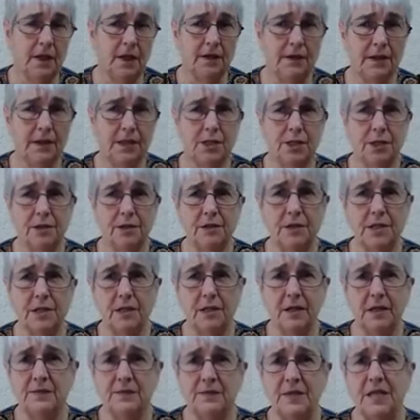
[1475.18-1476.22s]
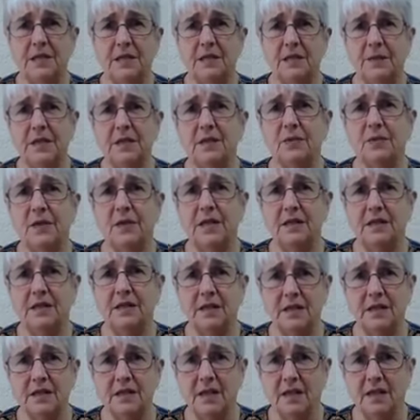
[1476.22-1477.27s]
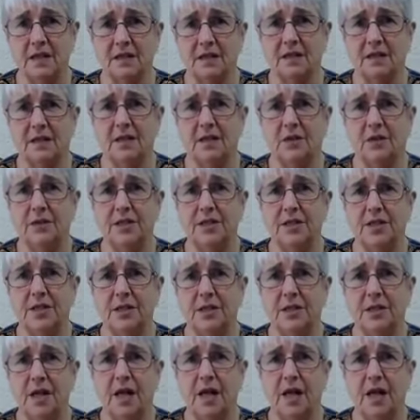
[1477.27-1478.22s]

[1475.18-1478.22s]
The 2 times he speaks when he doesn't ask a question